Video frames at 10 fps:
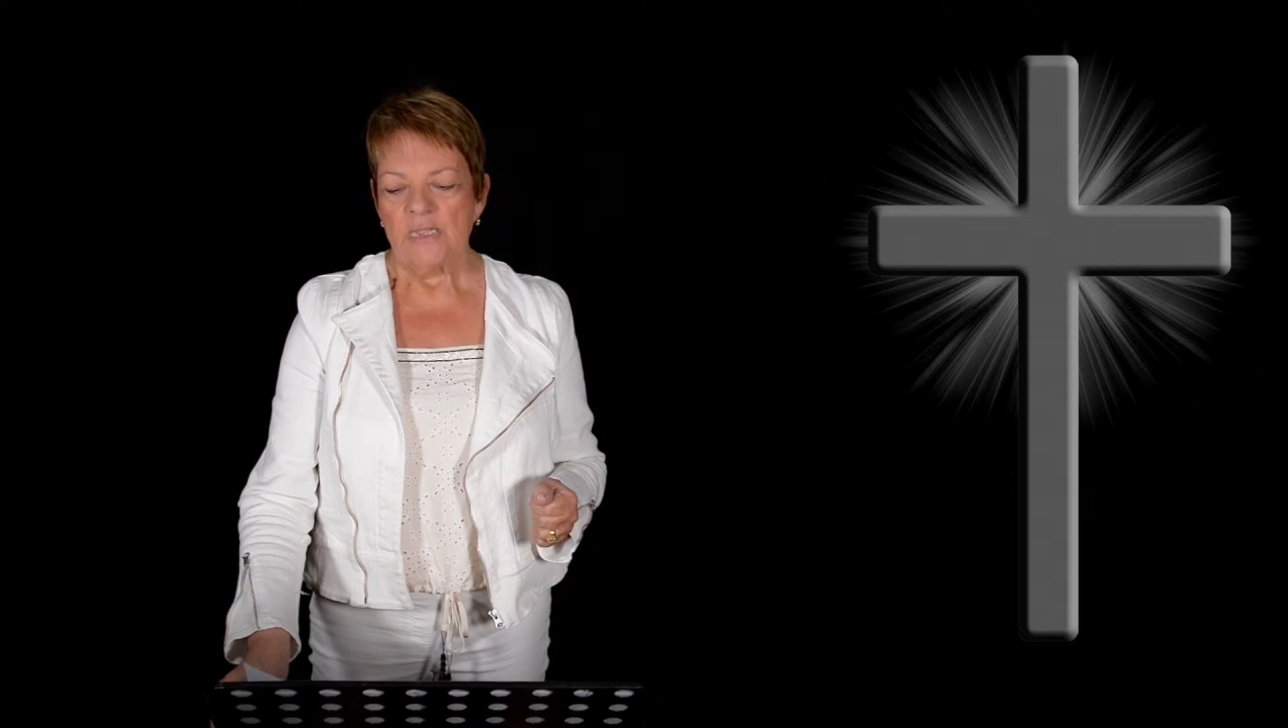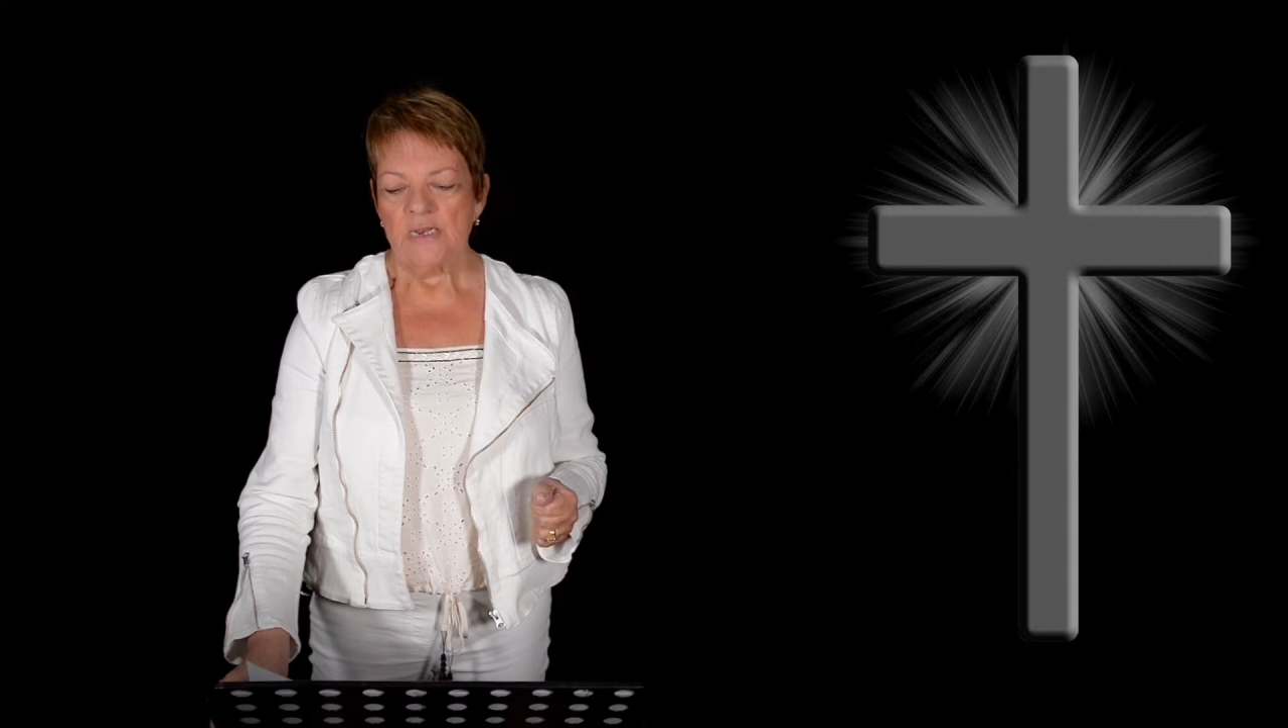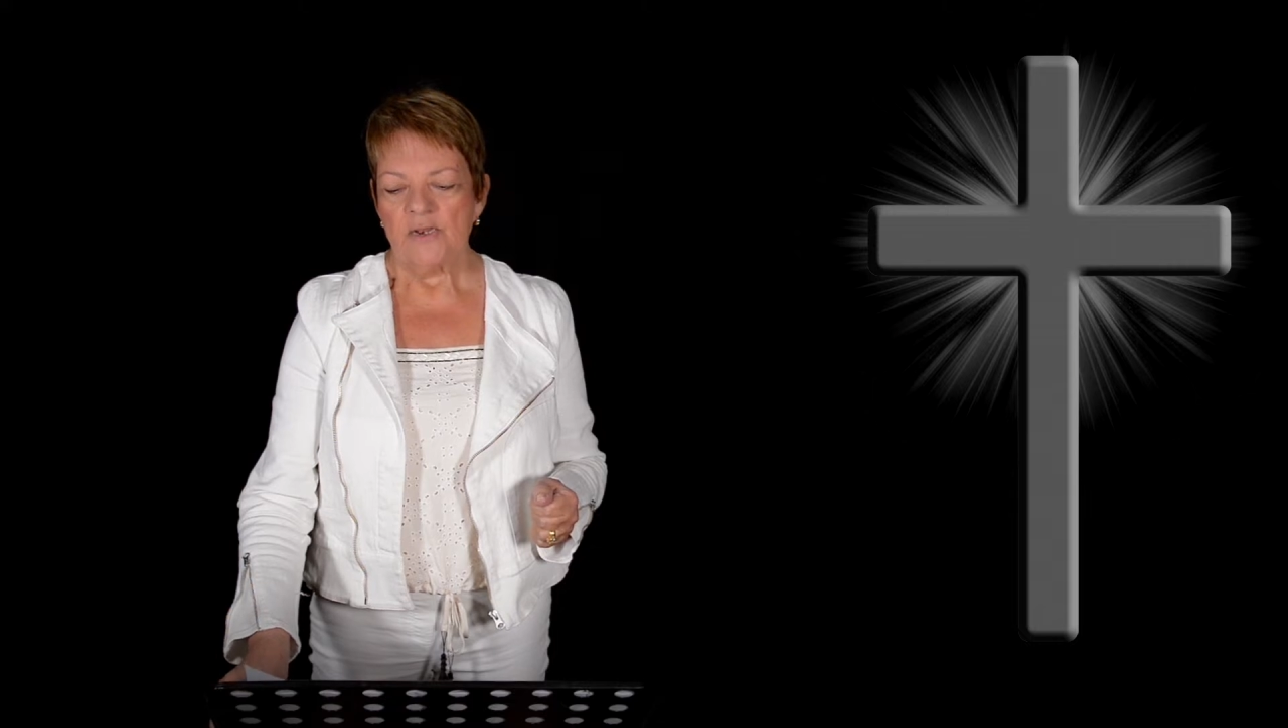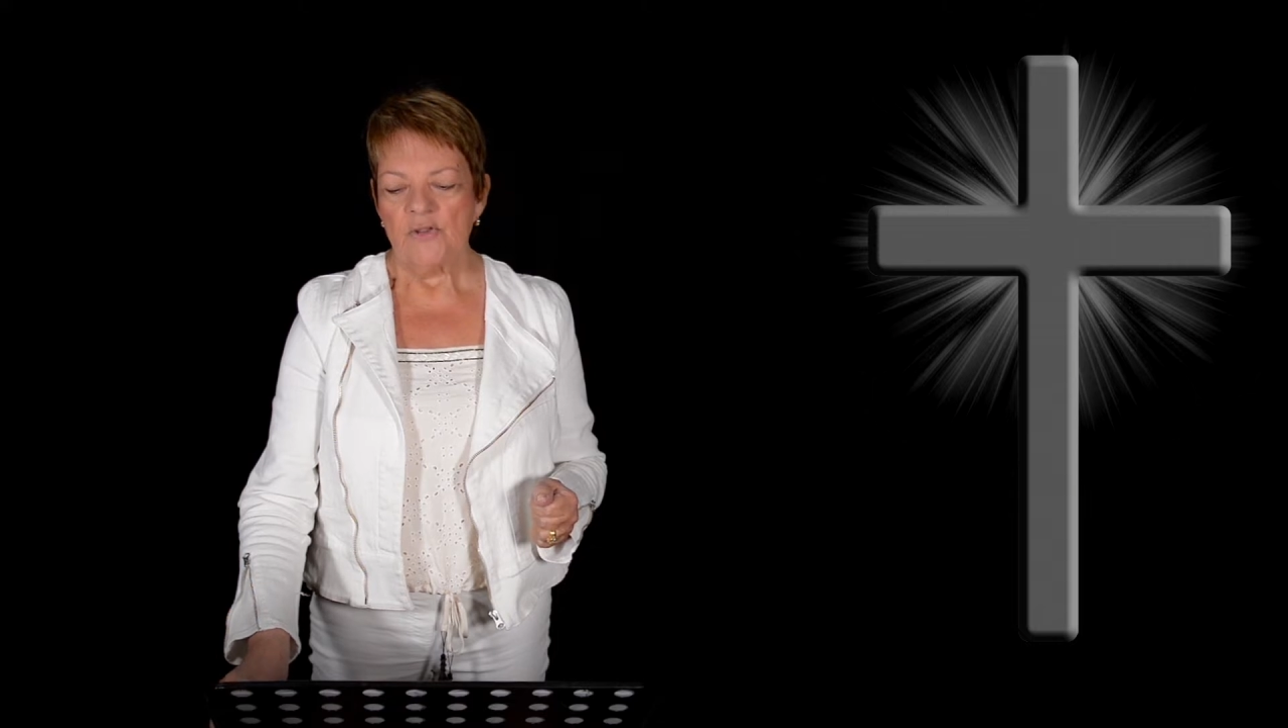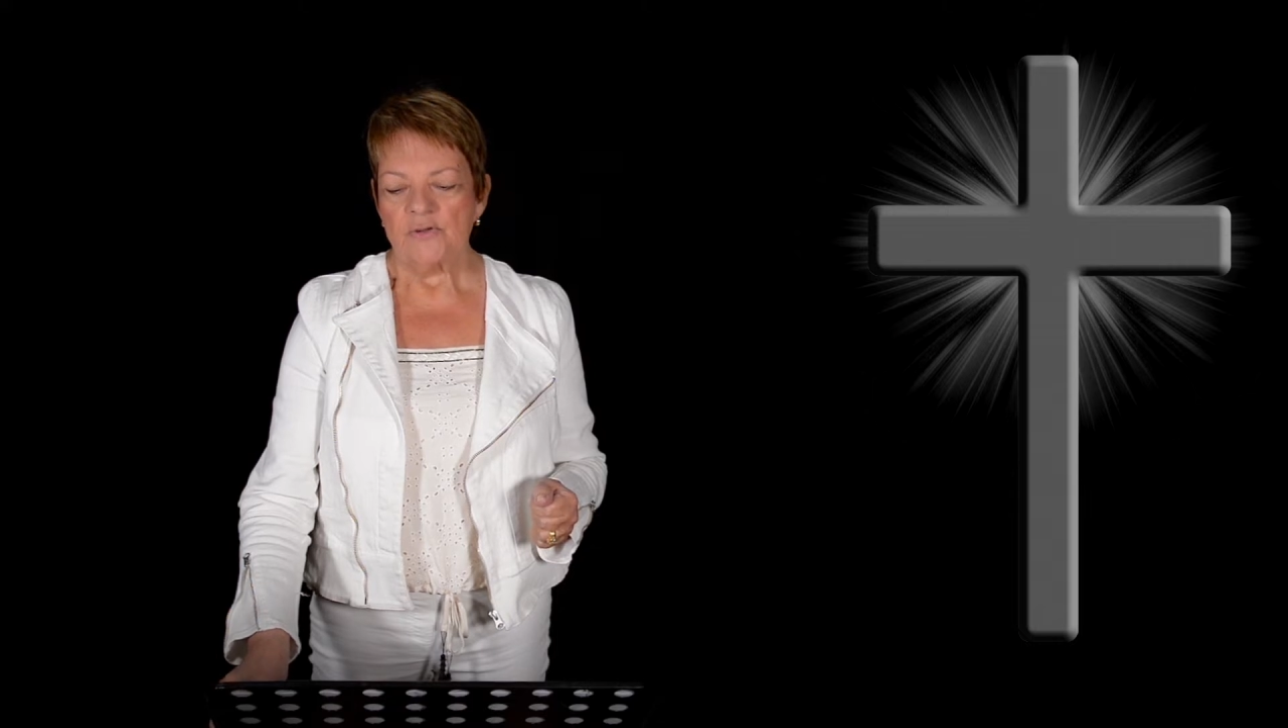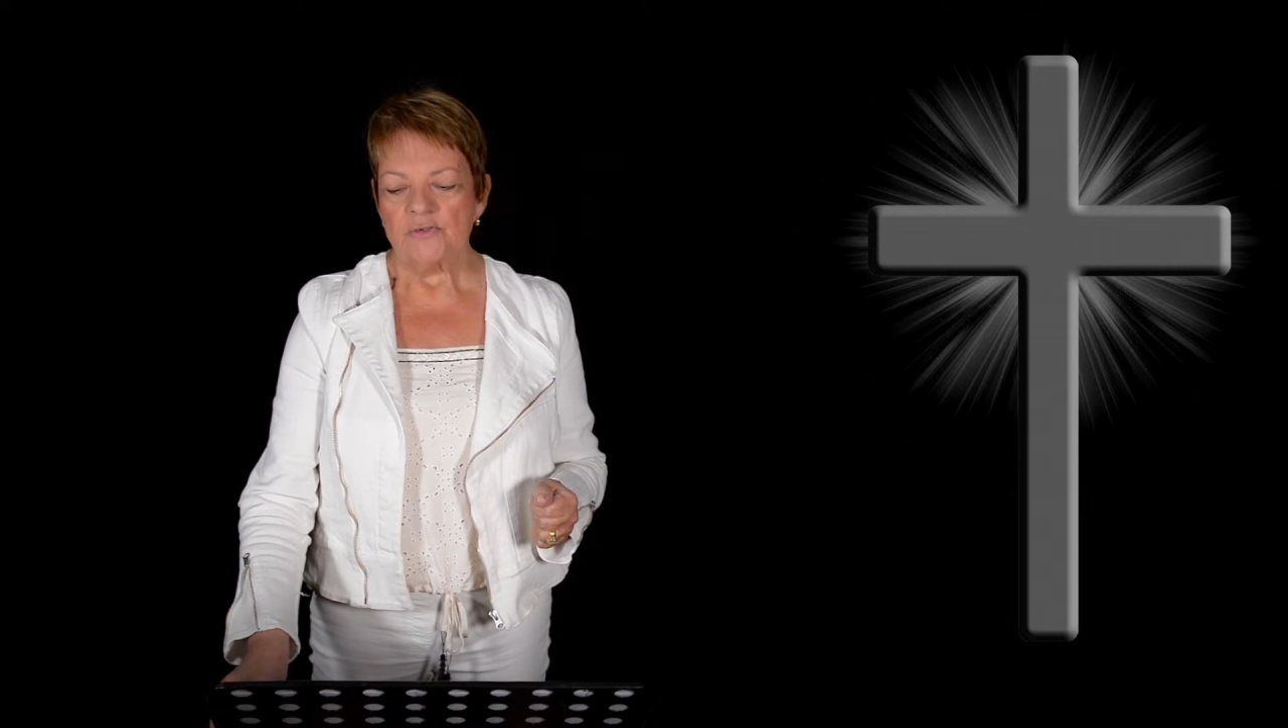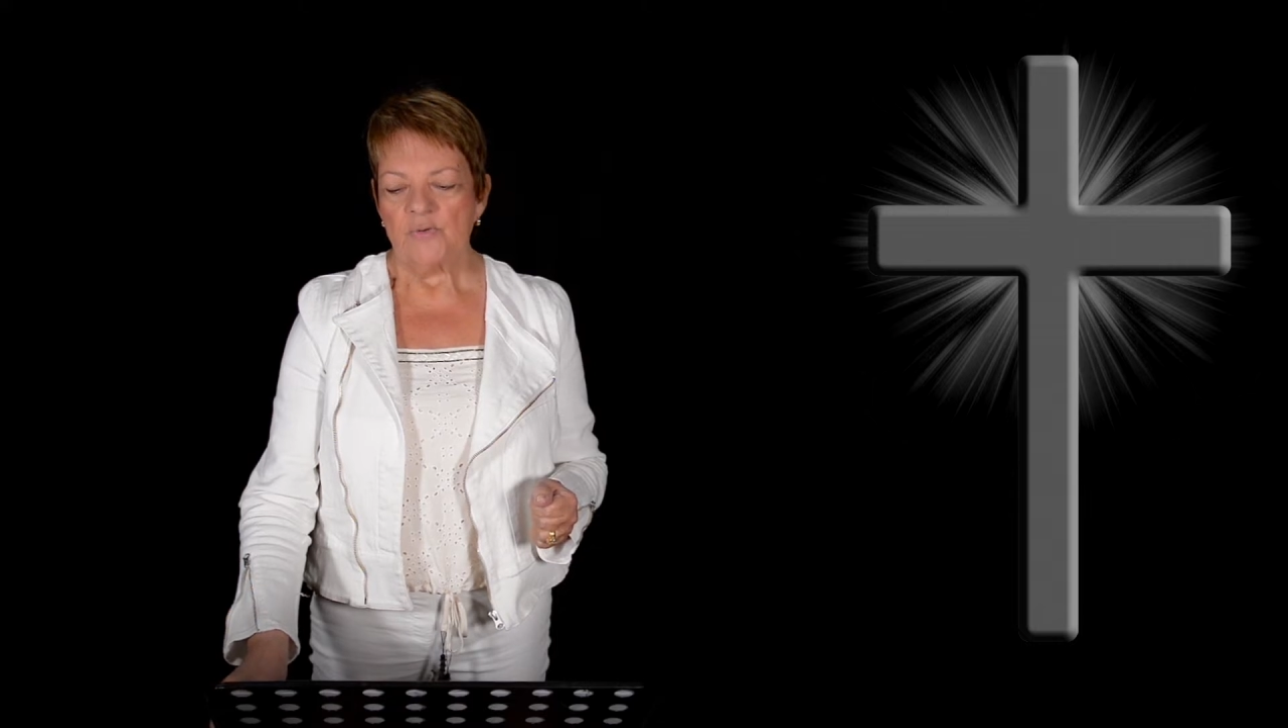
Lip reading: In Luke